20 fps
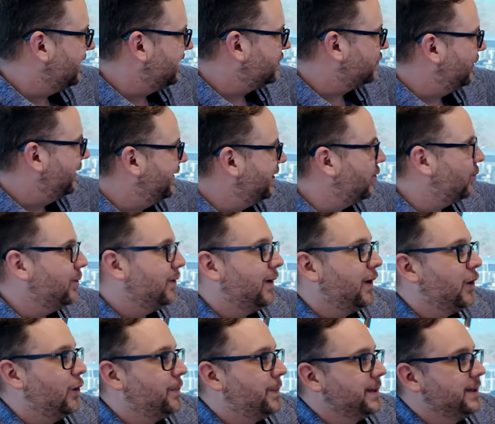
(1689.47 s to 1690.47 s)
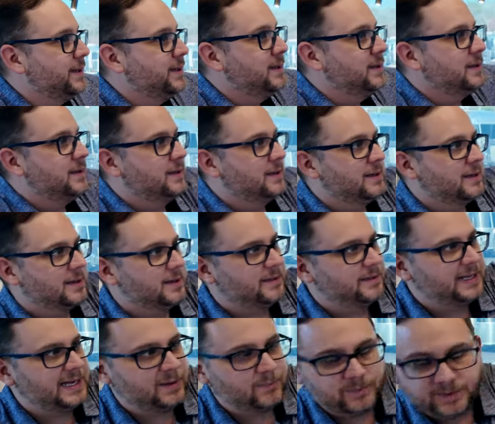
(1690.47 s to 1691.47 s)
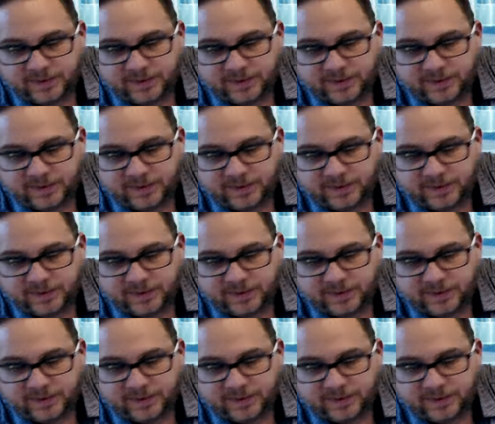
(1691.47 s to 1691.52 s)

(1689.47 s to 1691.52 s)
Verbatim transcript: this window will open. That